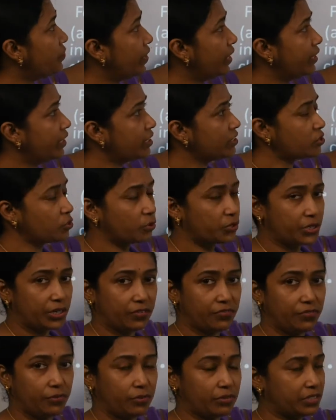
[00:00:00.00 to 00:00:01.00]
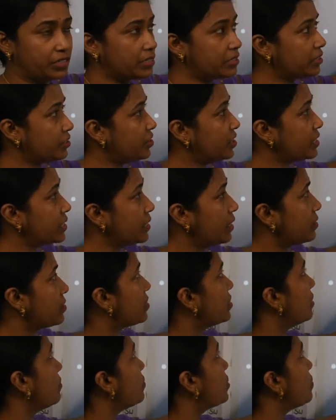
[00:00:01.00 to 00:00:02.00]
various social forces such as
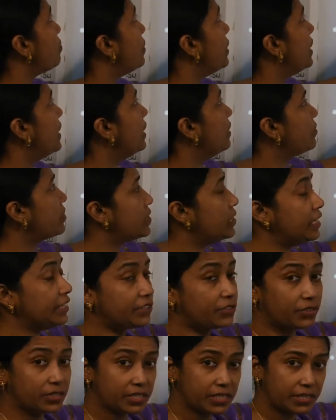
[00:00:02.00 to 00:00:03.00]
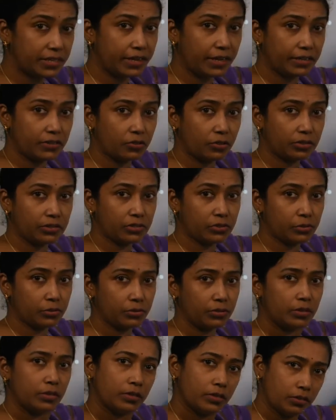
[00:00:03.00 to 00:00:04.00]
customs, beliefs, literacy rate
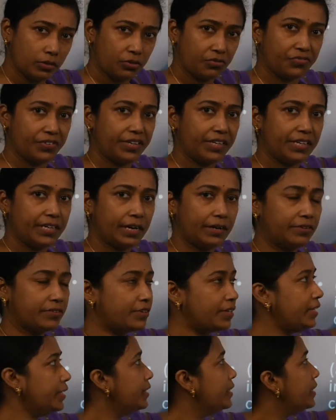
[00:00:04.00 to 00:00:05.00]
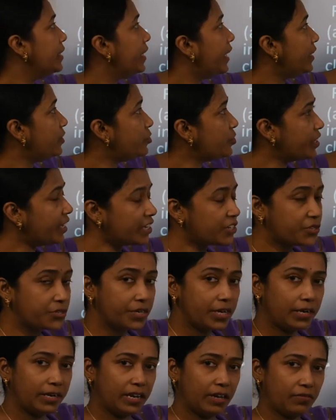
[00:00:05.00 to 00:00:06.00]
also of any country,
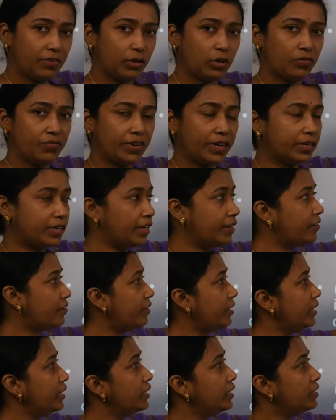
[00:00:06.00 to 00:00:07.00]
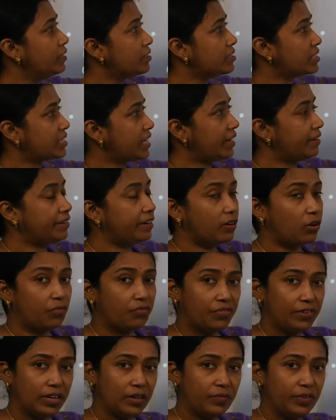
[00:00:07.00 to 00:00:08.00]
educational level of our country, standard
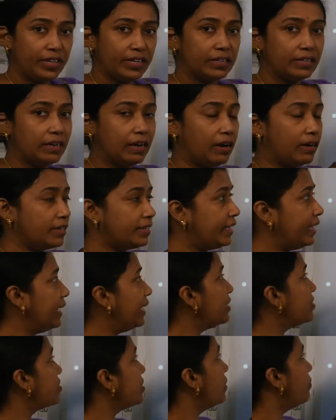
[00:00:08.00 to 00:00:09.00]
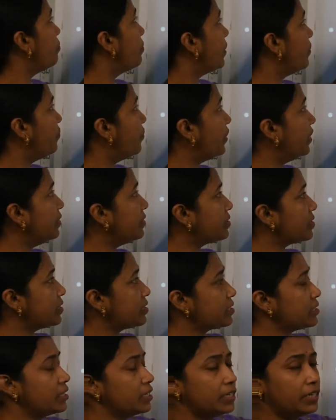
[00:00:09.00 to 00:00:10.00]
of living, our taste and
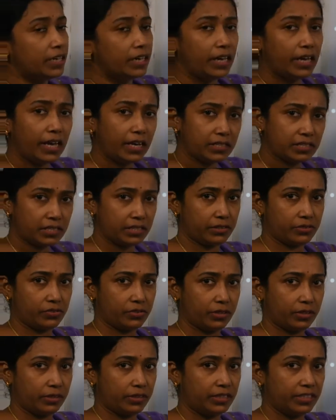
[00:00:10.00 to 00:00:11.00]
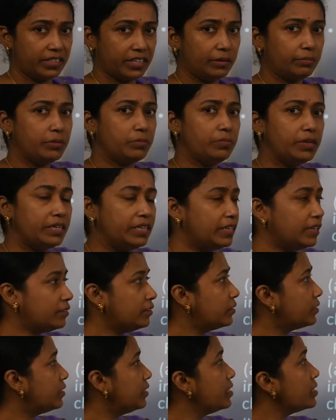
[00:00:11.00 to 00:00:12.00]
preferences, etc. It can be many
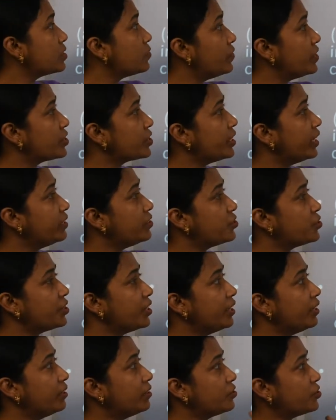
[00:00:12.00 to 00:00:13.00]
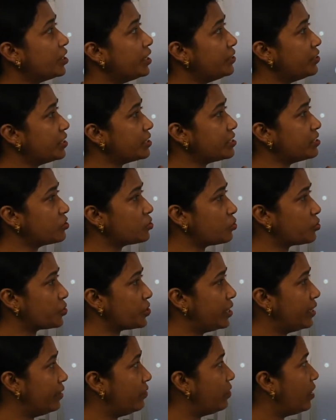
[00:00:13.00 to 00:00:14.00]
other things which can changes in
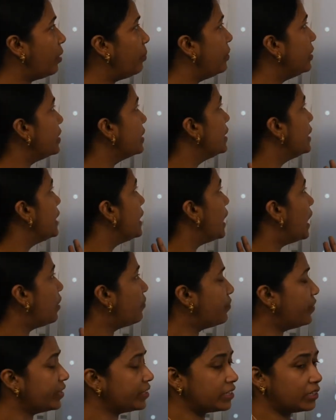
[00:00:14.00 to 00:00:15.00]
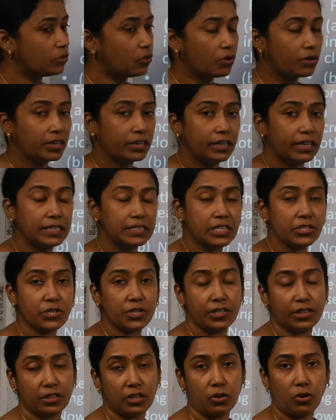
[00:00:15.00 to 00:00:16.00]
social environment affect an
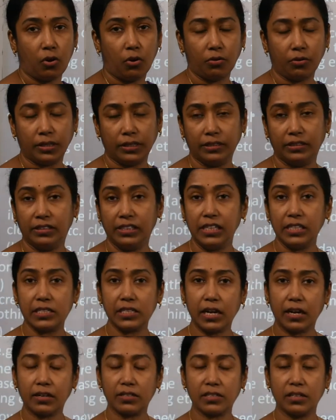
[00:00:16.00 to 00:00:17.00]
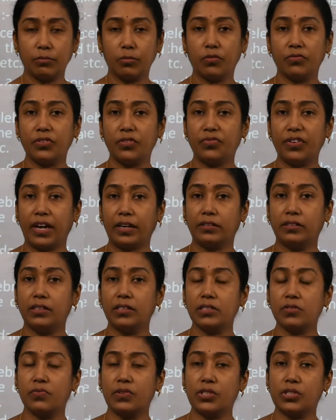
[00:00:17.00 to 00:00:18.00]
organization in the long run. These are some of the
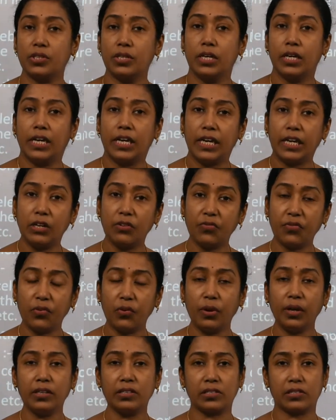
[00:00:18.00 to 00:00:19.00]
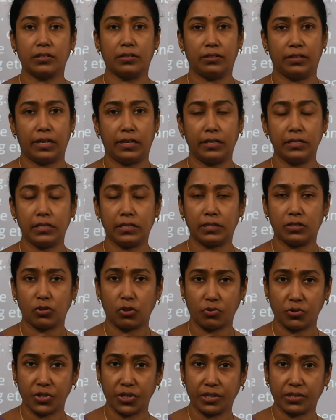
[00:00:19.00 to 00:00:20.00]
factors which influence, that is
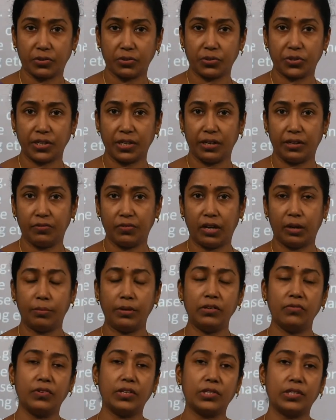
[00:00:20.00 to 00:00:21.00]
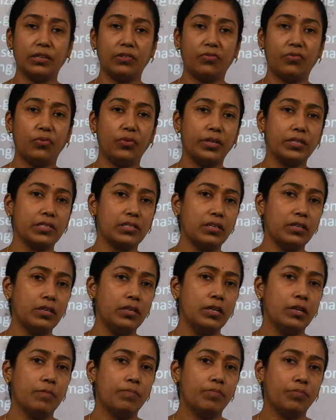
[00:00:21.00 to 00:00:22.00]
social environment, which influence the
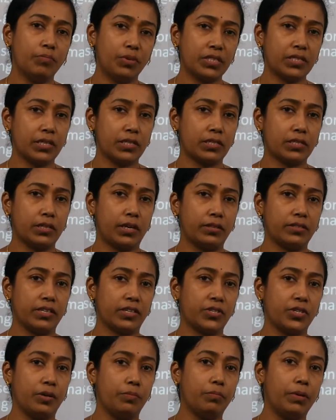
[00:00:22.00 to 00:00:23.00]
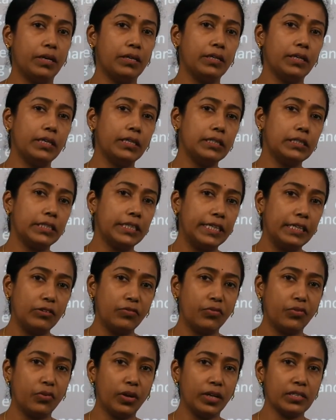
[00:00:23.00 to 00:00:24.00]
business transaction, but it
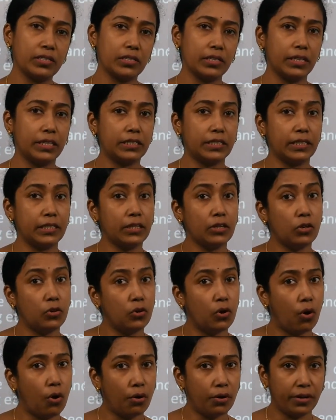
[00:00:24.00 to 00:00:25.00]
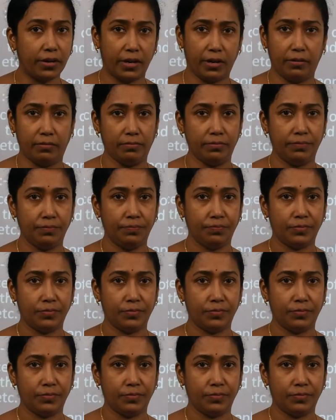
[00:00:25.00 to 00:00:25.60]
influence it in long run,